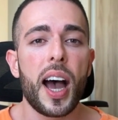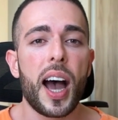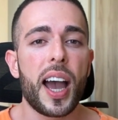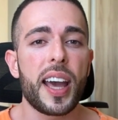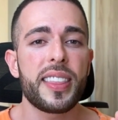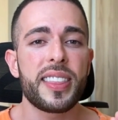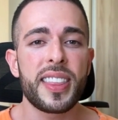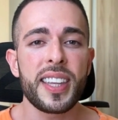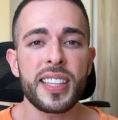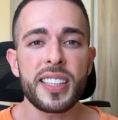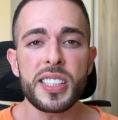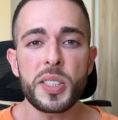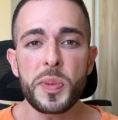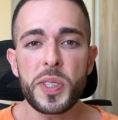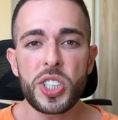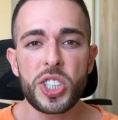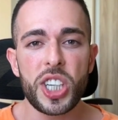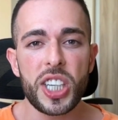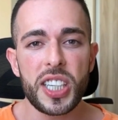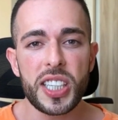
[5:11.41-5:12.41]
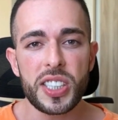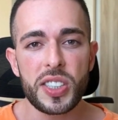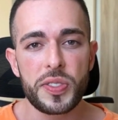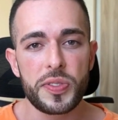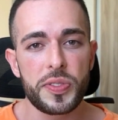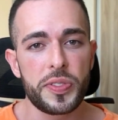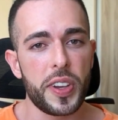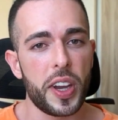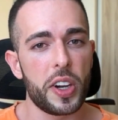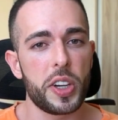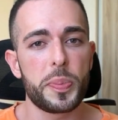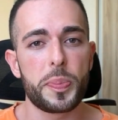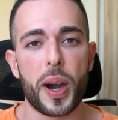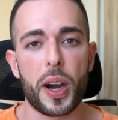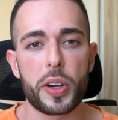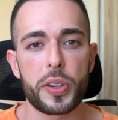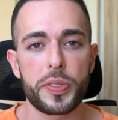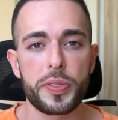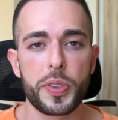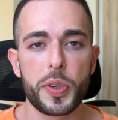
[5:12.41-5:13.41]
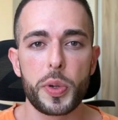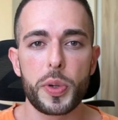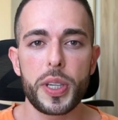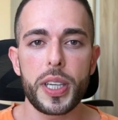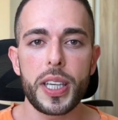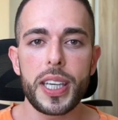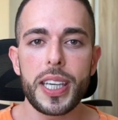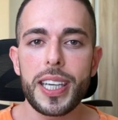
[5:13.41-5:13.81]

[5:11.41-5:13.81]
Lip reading: I think this machine is very powerful